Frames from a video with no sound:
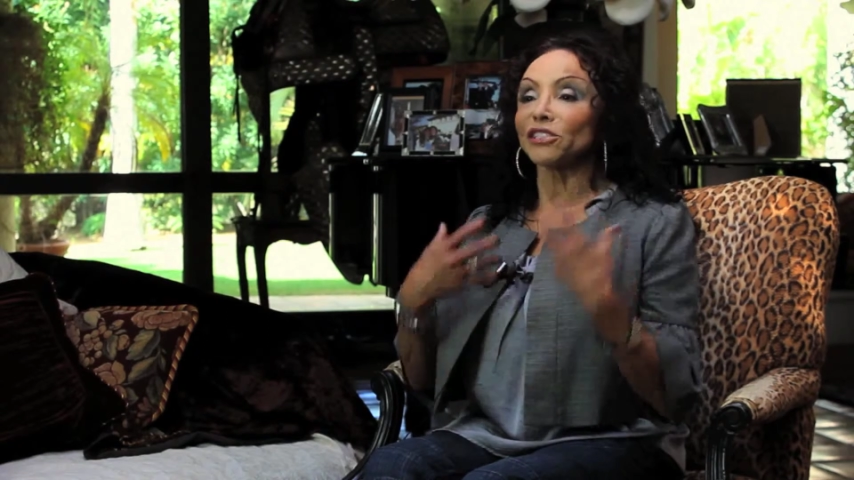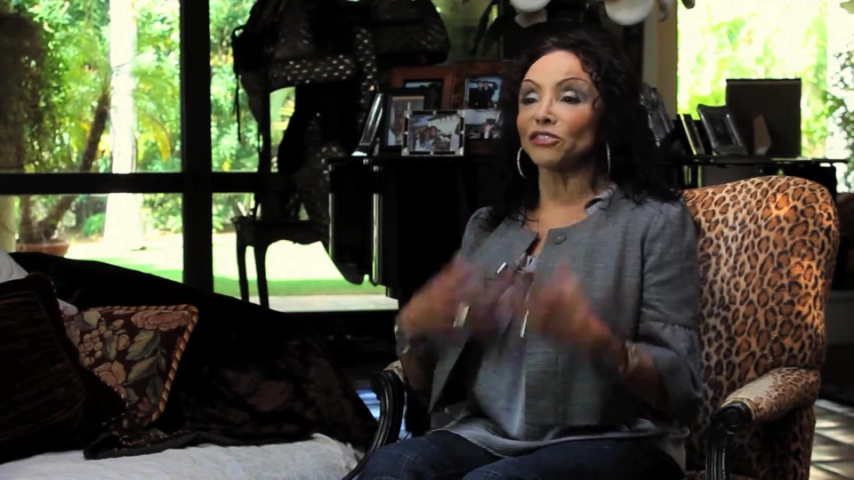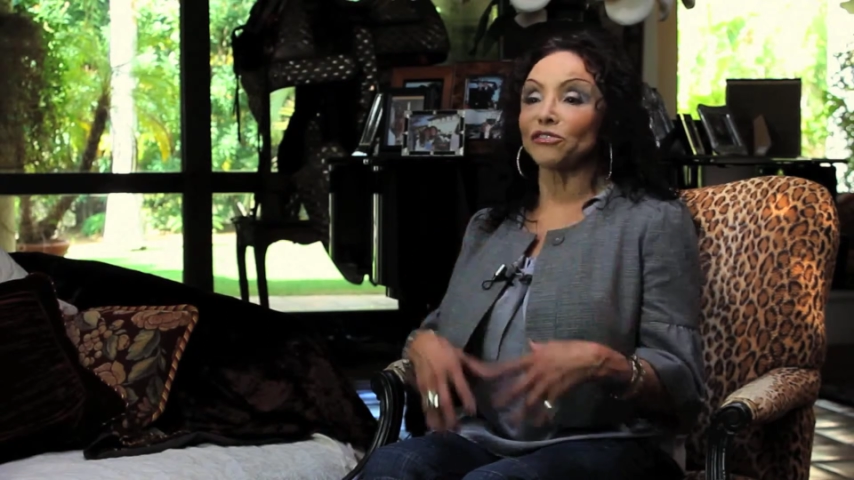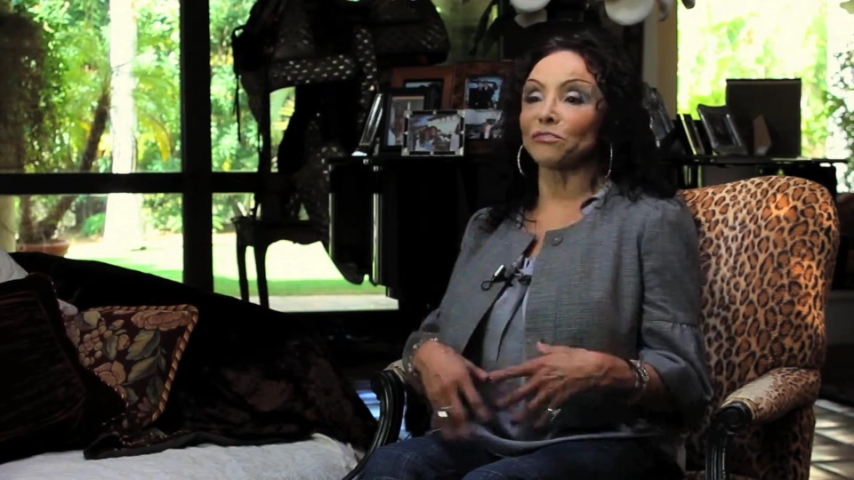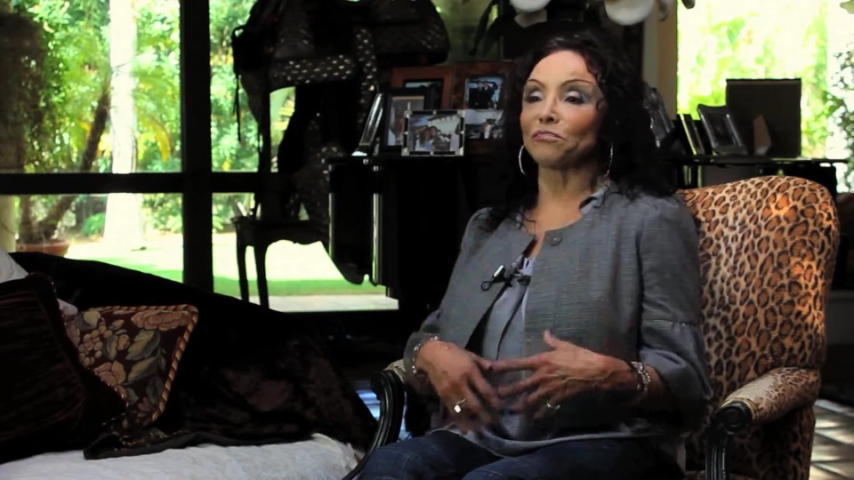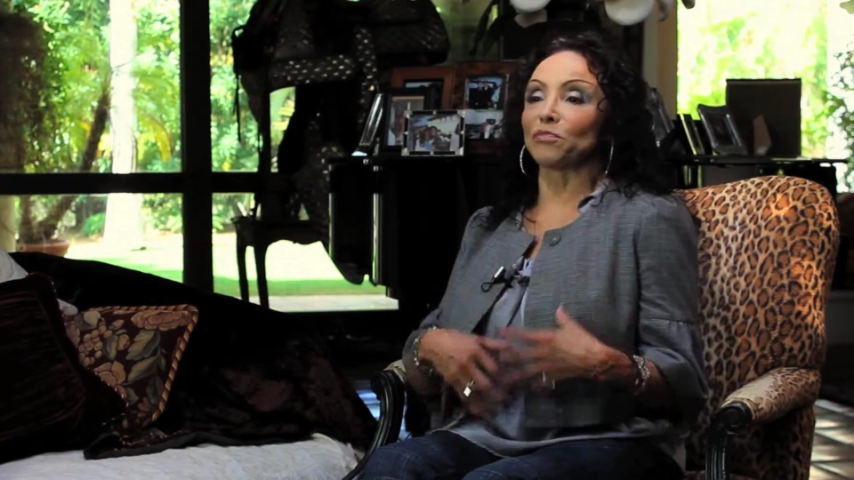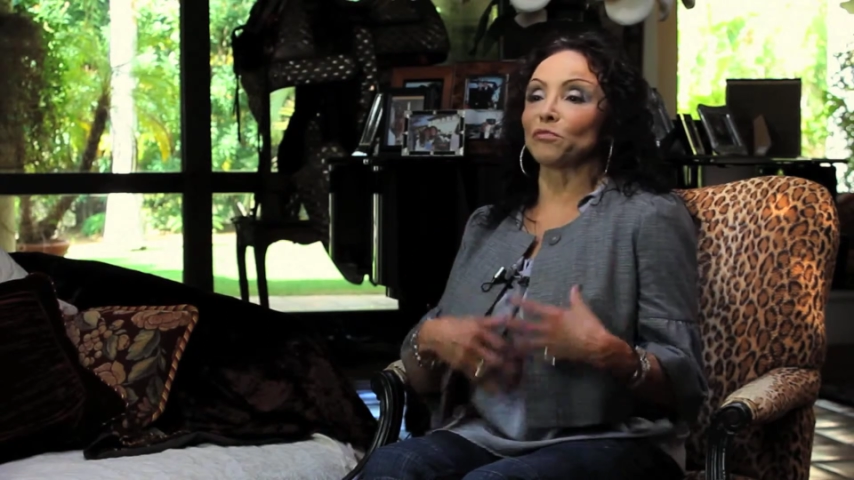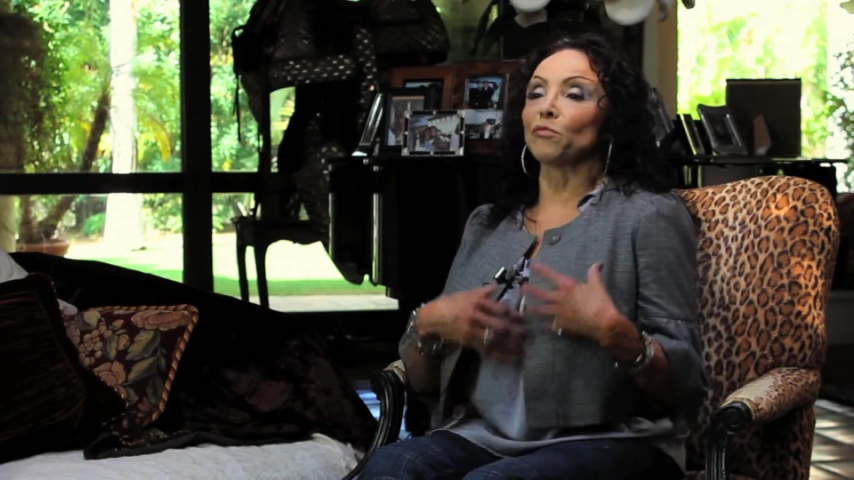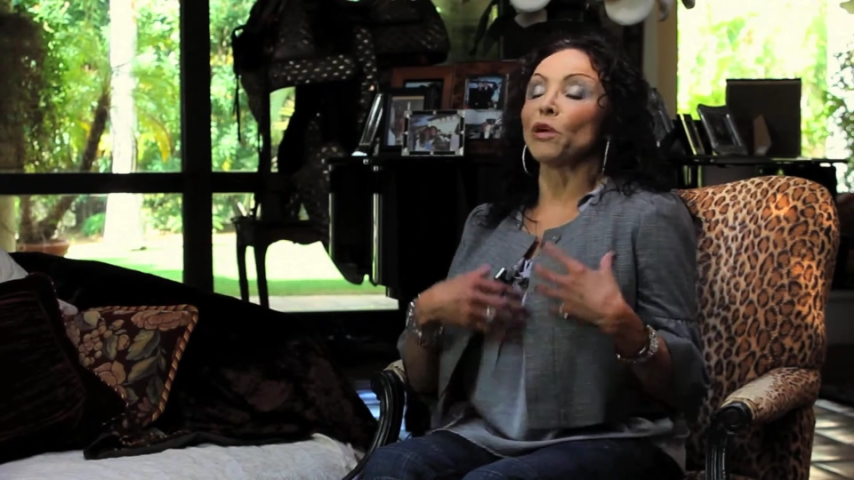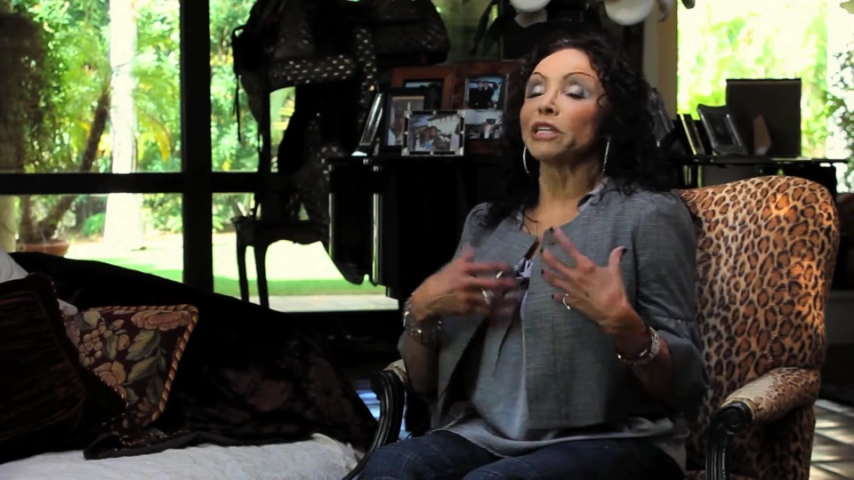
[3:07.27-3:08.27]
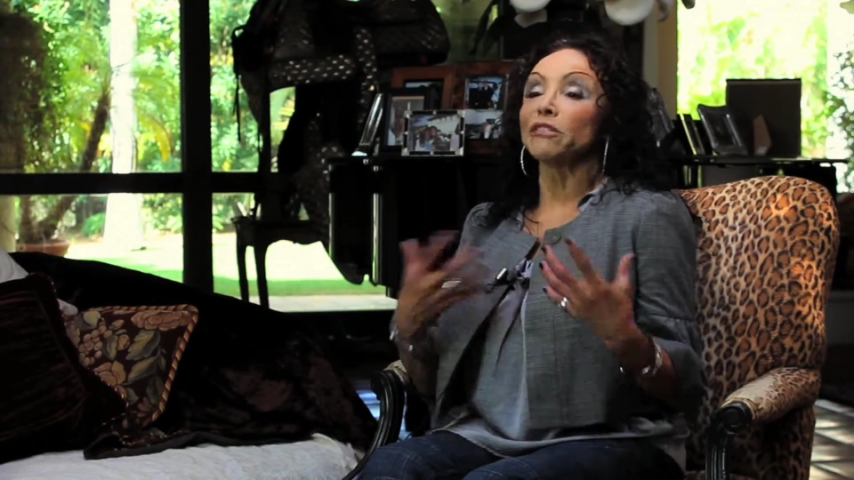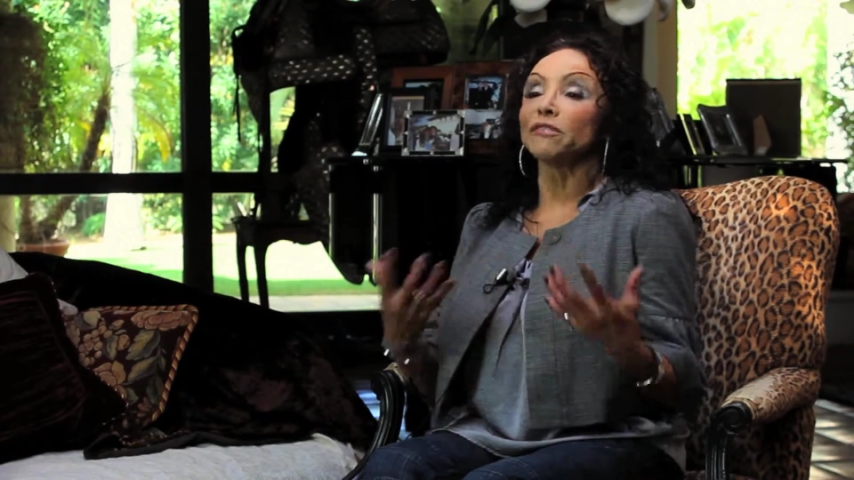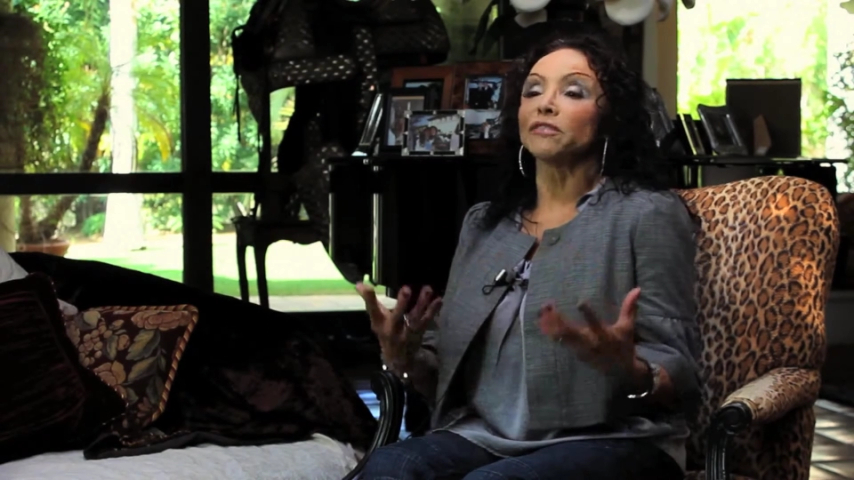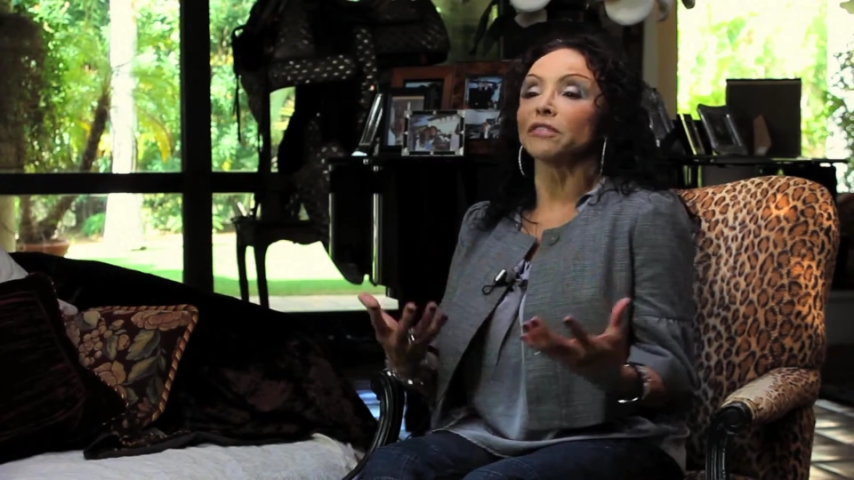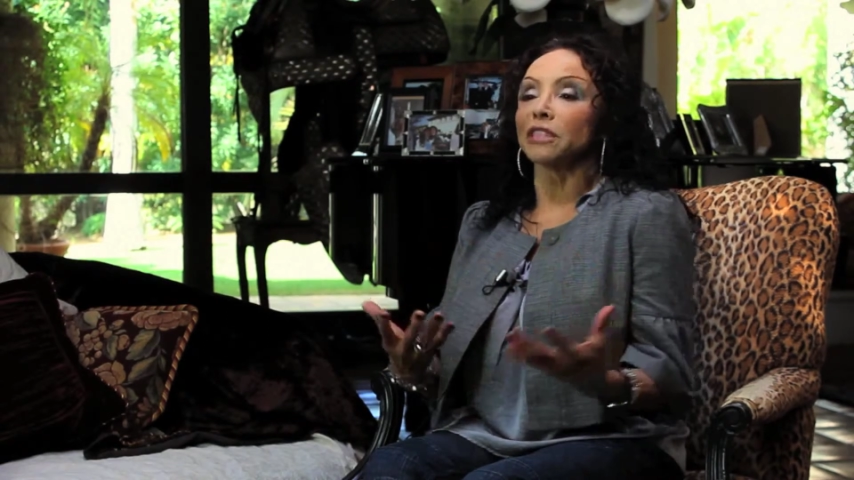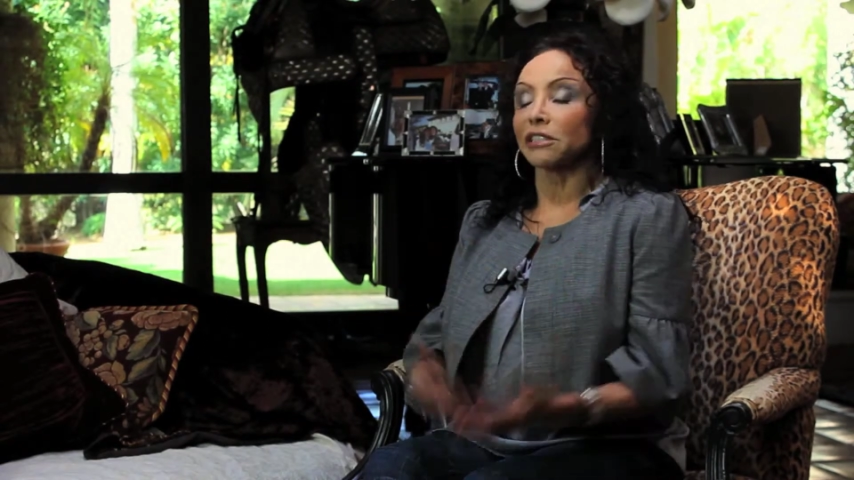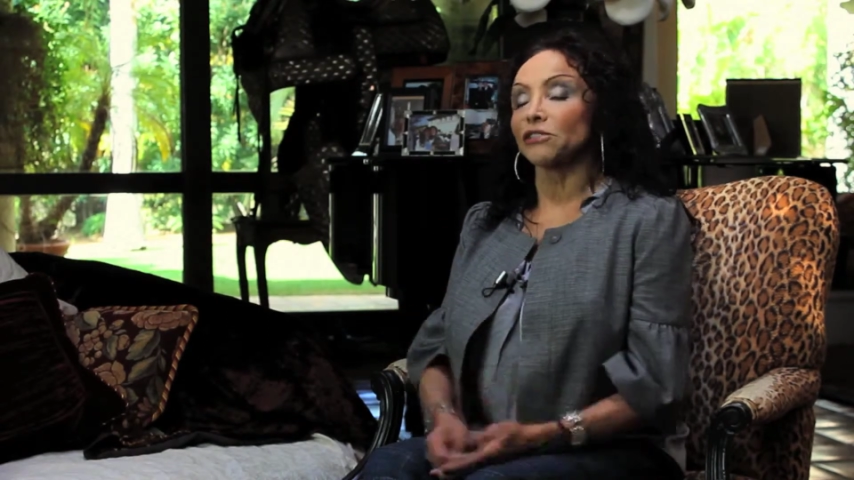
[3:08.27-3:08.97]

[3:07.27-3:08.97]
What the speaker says: this wonderful